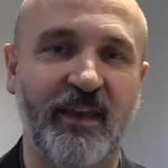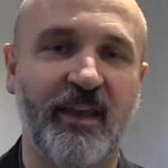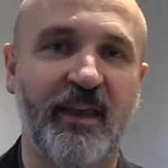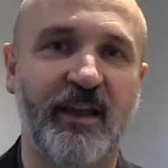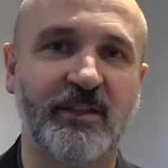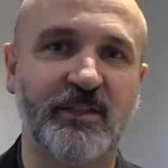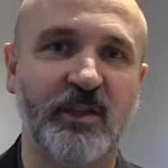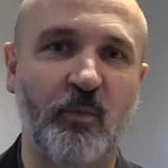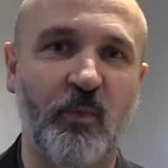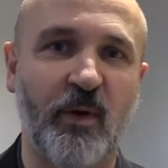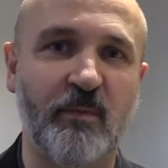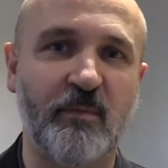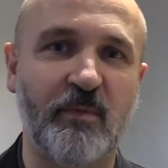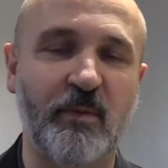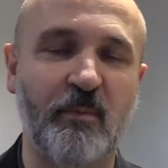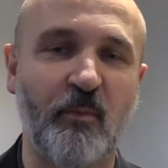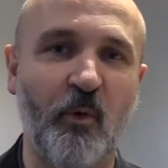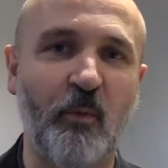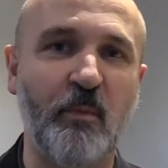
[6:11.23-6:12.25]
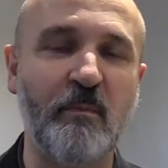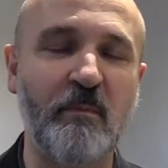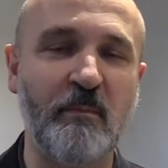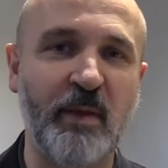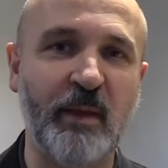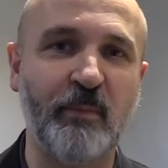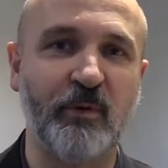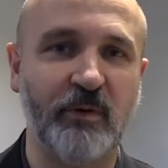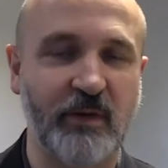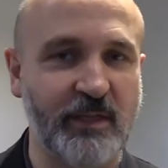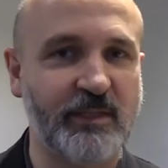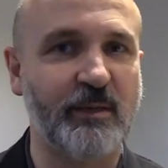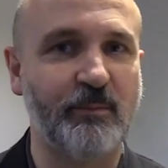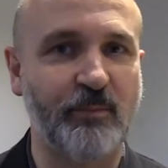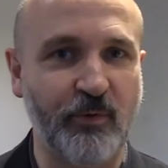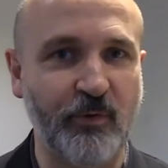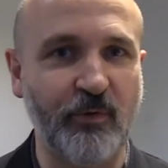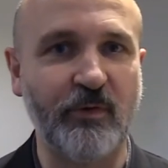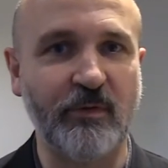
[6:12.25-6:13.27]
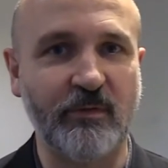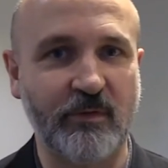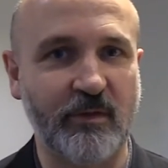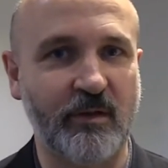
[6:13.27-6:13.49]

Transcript: is that when the more people need support,